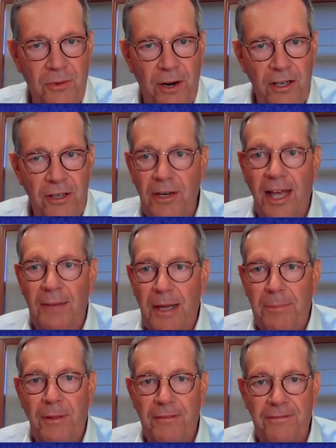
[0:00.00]
where you let
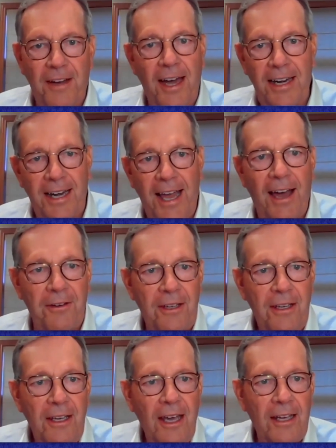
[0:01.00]
people fight it out
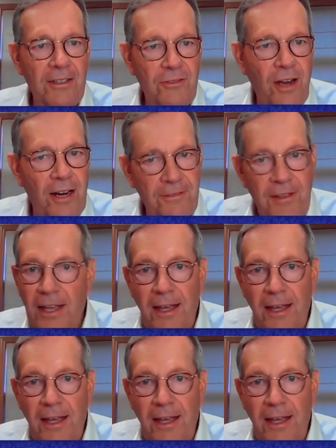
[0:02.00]
and try to,